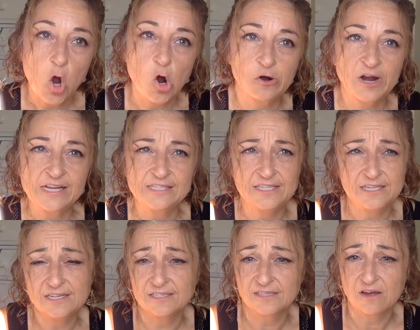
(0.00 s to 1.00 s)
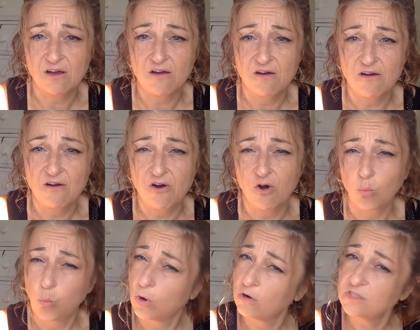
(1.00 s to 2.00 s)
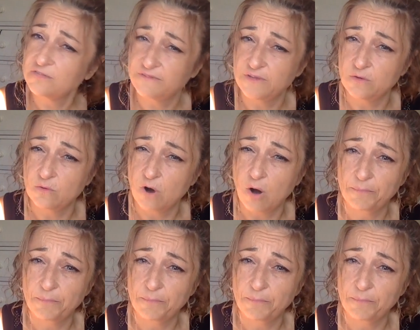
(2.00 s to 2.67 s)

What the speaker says: Our ideas, our worldview, our